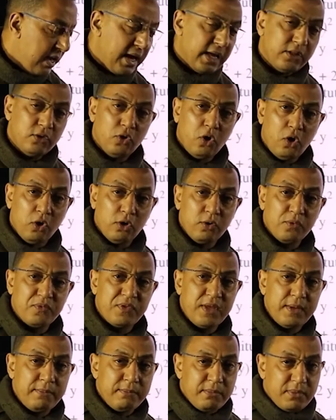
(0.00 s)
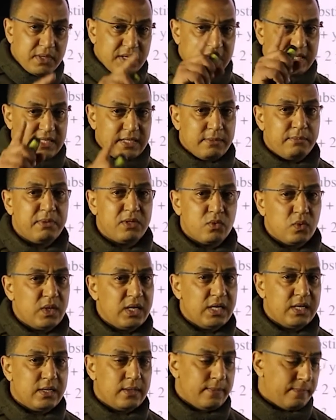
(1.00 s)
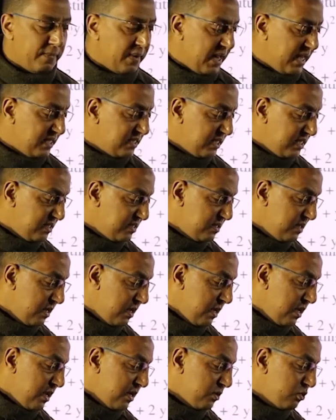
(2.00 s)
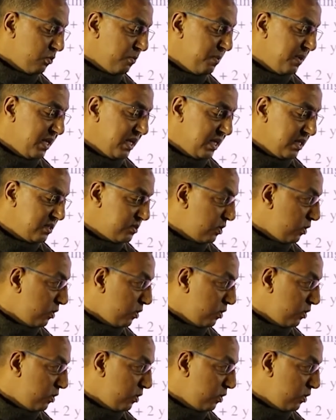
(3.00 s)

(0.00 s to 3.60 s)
and all of them written between braces to be